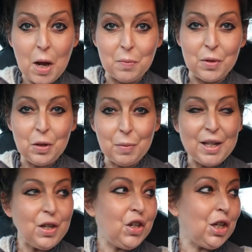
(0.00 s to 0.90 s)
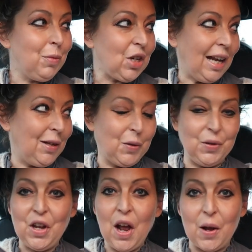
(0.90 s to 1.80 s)
welcome to my YouTube channel.
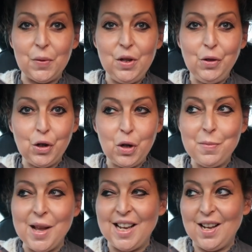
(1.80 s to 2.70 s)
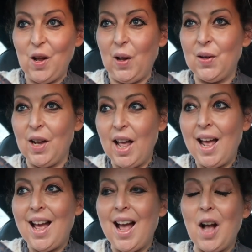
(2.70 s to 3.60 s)
So you join me on
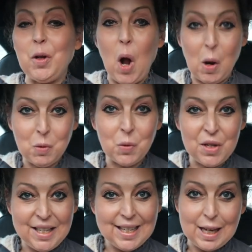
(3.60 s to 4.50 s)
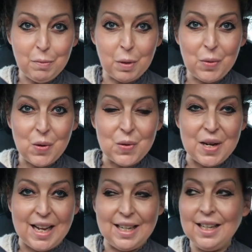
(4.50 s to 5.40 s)
a cold December
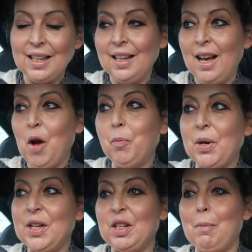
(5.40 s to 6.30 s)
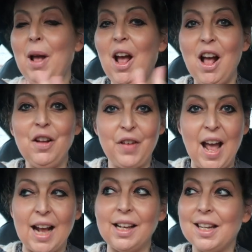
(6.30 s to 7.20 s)
morning, but it's a
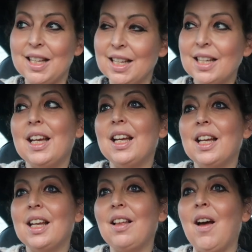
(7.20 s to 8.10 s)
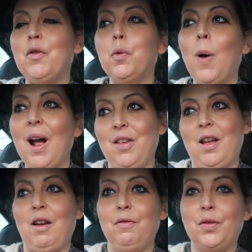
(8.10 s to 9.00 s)
perfect kind of
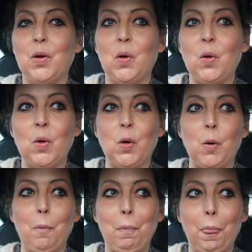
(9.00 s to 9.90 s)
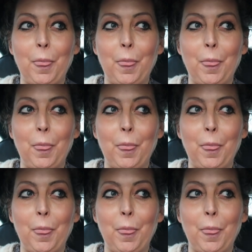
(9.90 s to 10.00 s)
weather for